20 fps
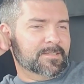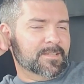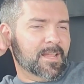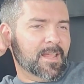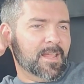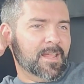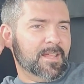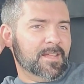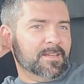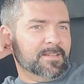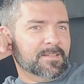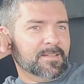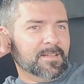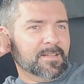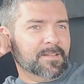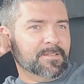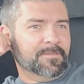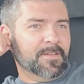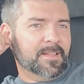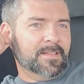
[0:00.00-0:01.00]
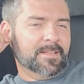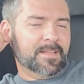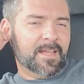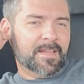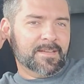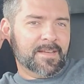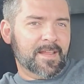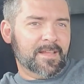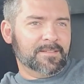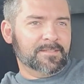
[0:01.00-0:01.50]
and finally
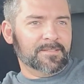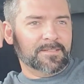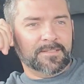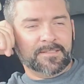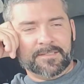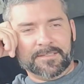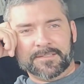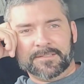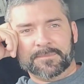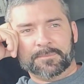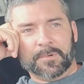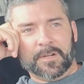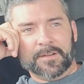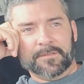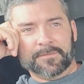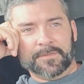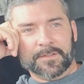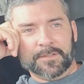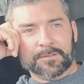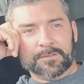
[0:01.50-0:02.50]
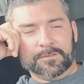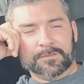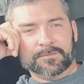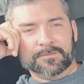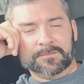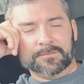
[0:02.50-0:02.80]
got down to Springfield.